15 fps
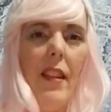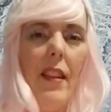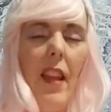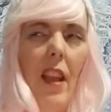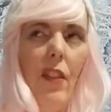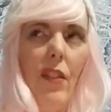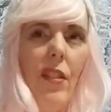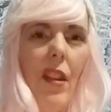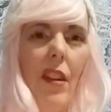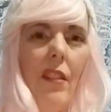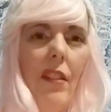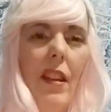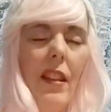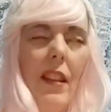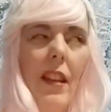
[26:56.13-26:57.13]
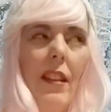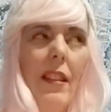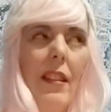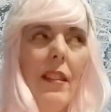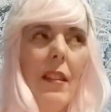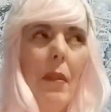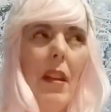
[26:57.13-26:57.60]
say you're sorry at least?
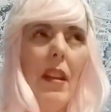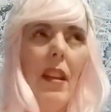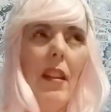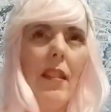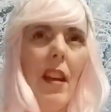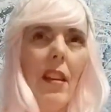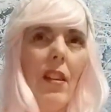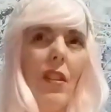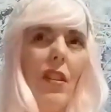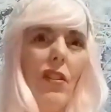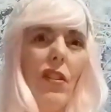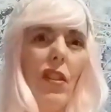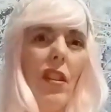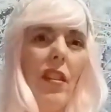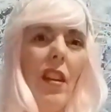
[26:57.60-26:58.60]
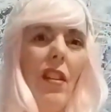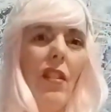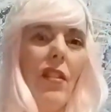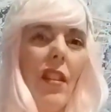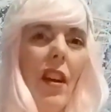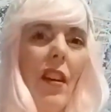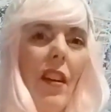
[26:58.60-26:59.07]
I mean, it's not going to hurt you to say you're
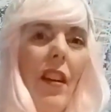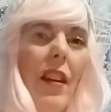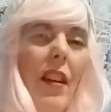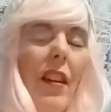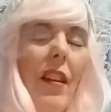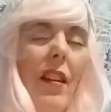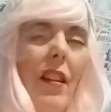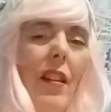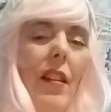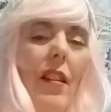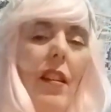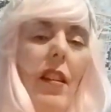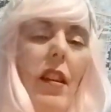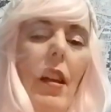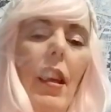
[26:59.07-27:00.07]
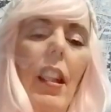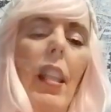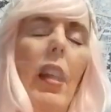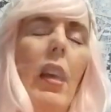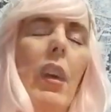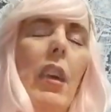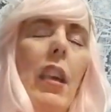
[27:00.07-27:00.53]
sorry.
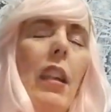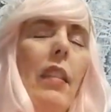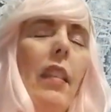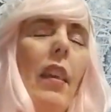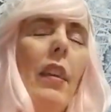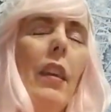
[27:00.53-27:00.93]
He's like,